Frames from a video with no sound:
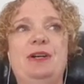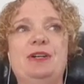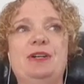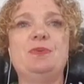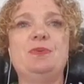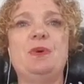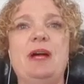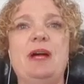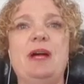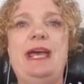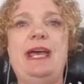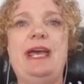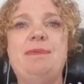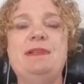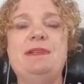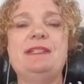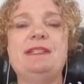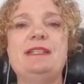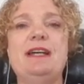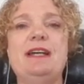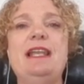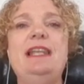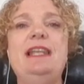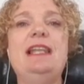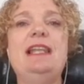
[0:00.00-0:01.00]
What happened is
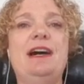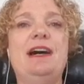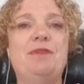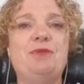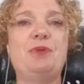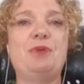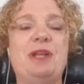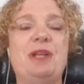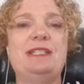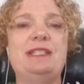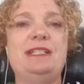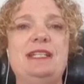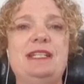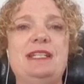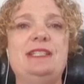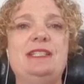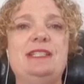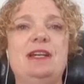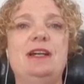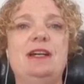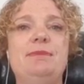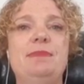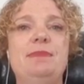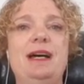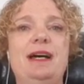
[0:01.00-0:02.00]
I loved what I did
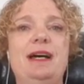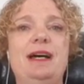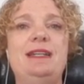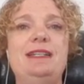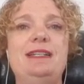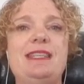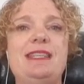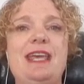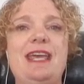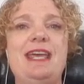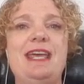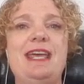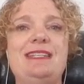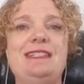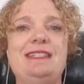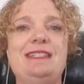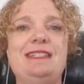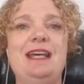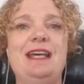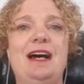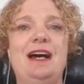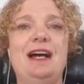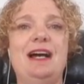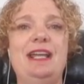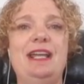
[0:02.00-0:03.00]
so much that
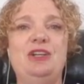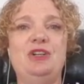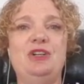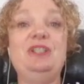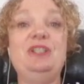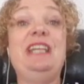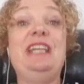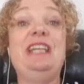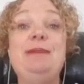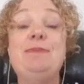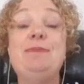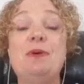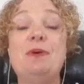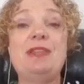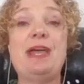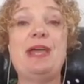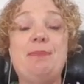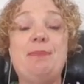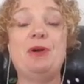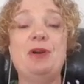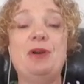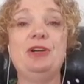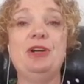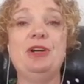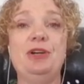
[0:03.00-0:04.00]
I could keep on that
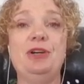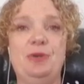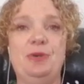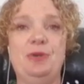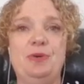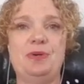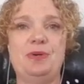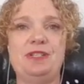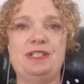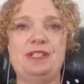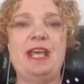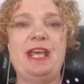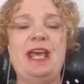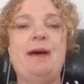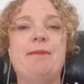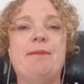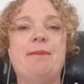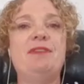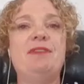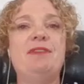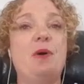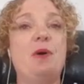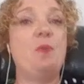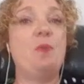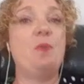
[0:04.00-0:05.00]
bronco horse. But
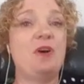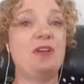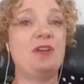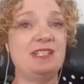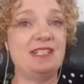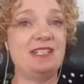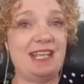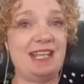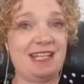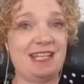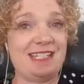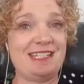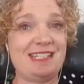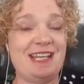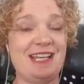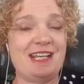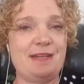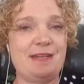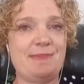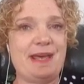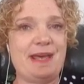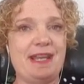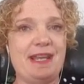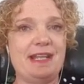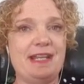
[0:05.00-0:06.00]
if I wasn't that excited
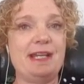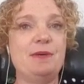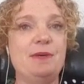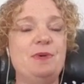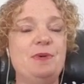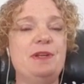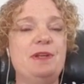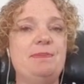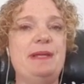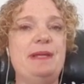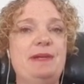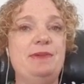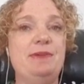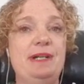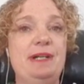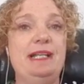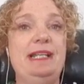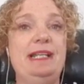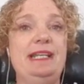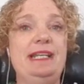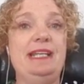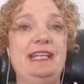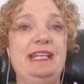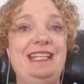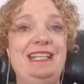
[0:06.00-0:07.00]
about it, it would have been
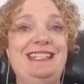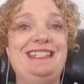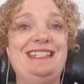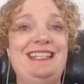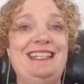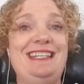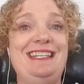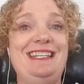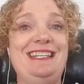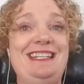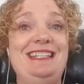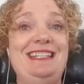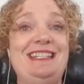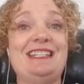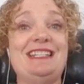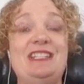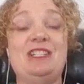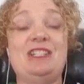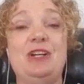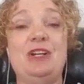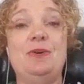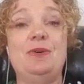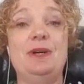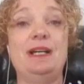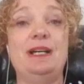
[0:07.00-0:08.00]
really easy just
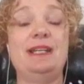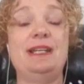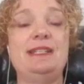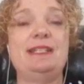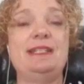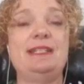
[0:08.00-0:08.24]
to quit.